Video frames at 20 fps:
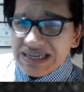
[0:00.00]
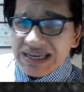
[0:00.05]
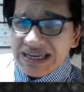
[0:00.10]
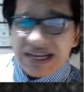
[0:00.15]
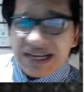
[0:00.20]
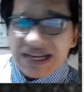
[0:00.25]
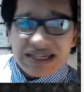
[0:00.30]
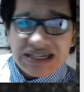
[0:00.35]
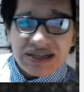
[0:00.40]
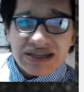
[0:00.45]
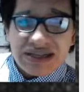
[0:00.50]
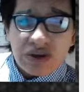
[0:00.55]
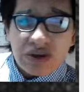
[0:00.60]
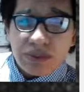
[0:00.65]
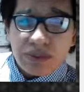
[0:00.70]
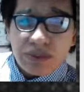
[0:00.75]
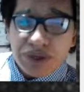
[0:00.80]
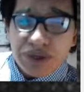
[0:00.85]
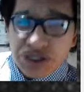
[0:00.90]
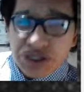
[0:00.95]
and
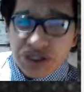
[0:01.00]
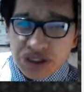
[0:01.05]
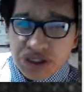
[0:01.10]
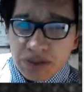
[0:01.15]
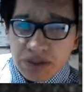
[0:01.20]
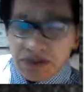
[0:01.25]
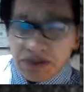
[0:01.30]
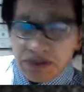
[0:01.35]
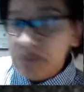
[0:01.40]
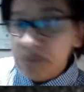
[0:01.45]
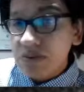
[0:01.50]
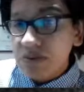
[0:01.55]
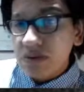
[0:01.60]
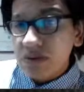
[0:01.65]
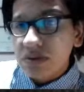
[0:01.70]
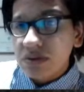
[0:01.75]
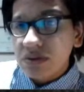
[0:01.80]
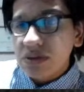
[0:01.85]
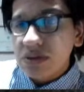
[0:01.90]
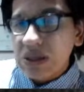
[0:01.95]
commercial
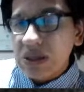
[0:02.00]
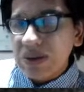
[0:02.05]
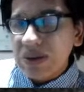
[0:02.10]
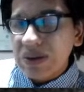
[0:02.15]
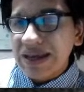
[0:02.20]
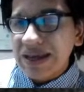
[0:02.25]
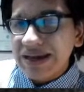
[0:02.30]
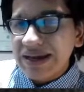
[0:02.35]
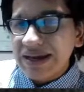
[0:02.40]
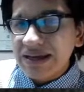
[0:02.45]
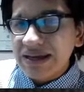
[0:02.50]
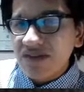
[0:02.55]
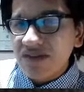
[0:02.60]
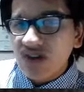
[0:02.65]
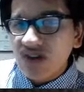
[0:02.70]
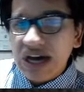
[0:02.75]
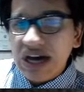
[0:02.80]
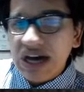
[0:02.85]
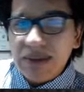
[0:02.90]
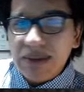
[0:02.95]
people. You know, like if
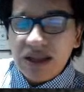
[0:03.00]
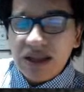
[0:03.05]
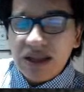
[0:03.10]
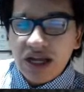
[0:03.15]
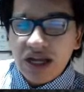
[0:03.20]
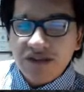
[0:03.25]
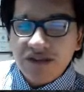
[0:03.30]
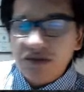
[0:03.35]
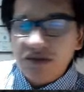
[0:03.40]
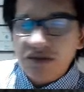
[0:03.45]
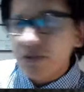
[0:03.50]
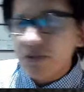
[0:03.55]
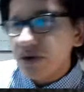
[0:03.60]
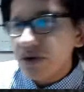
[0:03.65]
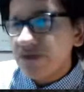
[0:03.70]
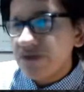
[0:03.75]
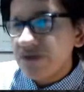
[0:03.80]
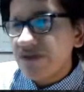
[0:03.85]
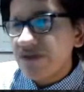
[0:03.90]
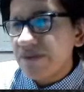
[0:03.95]
you have a lot of
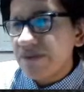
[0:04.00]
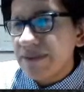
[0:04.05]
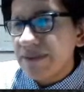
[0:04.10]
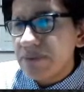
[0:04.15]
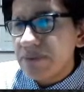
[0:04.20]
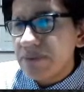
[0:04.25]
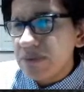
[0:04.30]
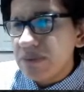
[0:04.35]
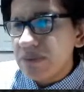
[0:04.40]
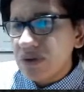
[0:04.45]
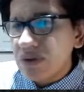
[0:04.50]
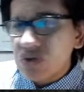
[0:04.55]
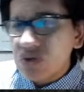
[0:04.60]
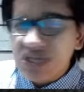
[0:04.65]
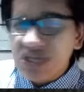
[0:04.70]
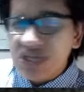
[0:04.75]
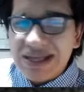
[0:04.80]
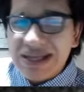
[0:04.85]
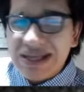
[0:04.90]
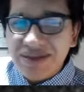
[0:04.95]
support from the people who
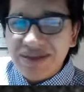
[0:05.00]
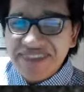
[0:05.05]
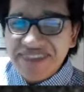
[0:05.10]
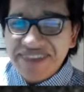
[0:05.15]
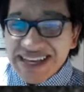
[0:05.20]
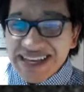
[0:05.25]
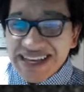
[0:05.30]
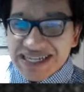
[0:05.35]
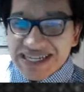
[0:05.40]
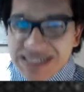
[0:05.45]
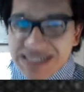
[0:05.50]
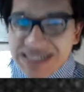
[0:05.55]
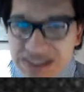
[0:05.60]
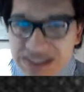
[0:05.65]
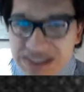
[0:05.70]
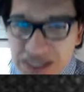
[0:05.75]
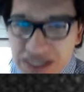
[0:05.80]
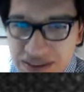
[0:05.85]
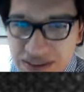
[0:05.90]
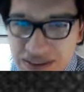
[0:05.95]
sell things,
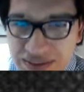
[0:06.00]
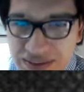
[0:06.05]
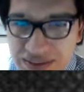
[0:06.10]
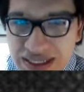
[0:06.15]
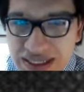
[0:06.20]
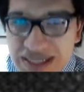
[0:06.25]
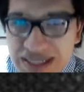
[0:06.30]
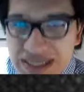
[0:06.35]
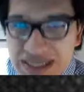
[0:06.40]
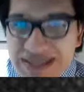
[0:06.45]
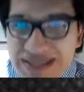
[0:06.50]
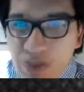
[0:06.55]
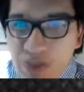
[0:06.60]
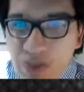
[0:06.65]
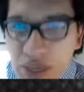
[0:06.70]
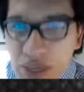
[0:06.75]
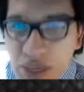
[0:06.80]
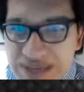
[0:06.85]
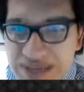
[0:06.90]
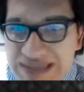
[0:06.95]
you know, the
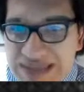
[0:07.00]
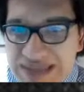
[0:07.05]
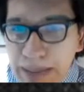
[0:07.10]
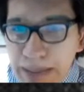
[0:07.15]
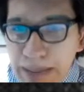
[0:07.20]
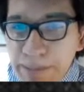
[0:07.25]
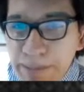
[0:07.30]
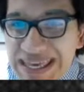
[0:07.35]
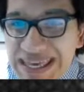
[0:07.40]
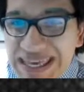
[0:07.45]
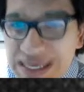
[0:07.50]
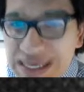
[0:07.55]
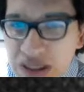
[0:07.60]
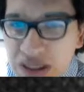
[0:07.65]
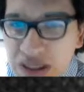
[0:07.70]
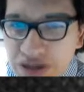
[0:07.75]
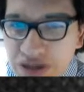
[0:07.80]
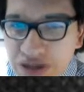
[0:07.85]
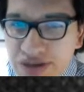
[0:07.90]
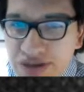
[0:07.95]
Whigs
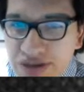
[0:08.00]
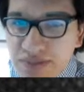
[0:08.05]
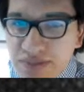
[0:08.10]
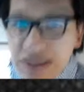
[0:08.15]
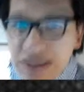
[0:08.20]
appeal